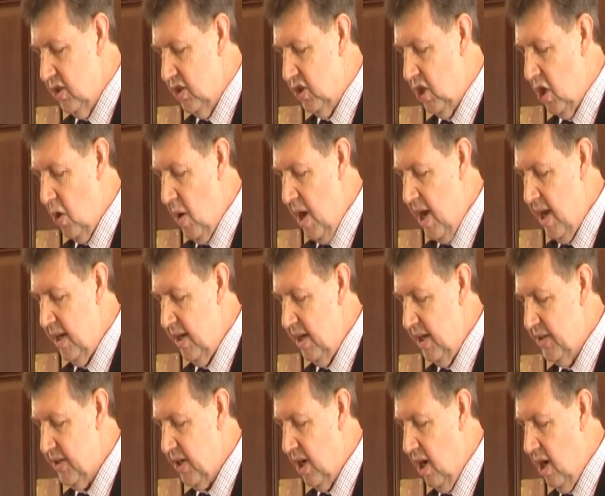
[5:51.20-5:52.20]
Joanne
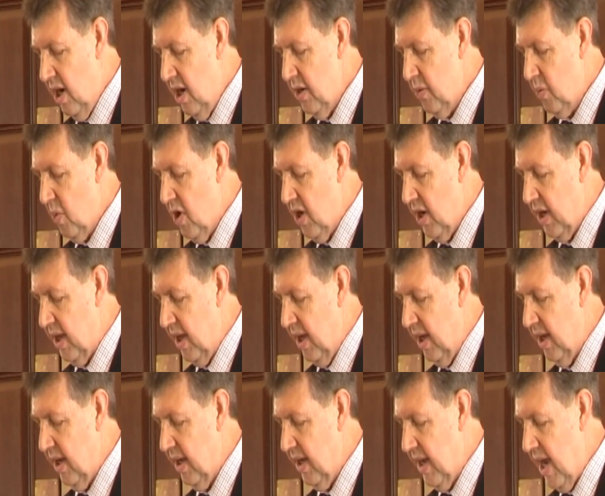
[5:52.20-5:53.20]
is a
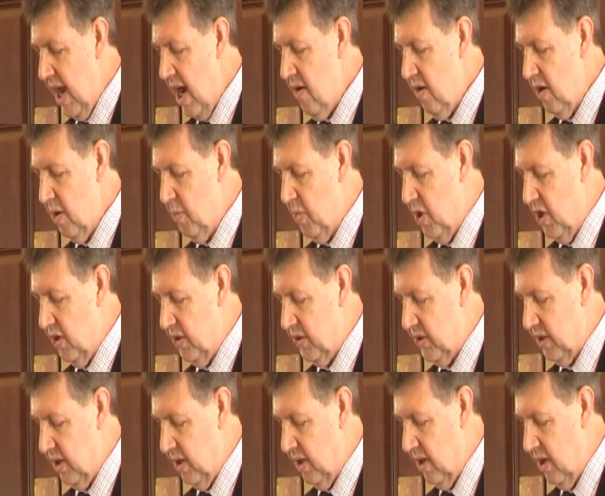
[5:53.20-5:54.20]
hard-working, caring
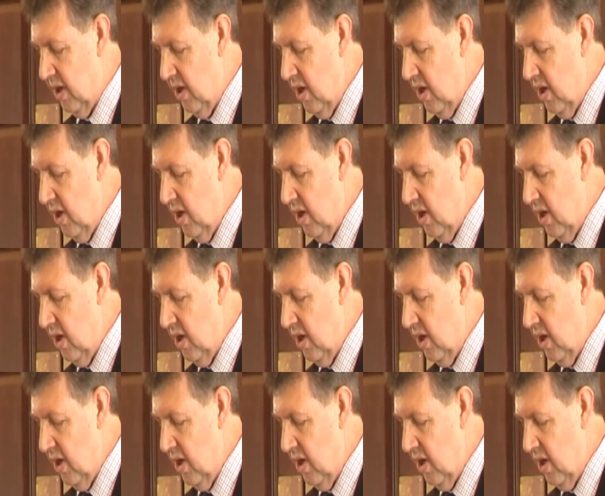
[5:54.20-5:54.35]
person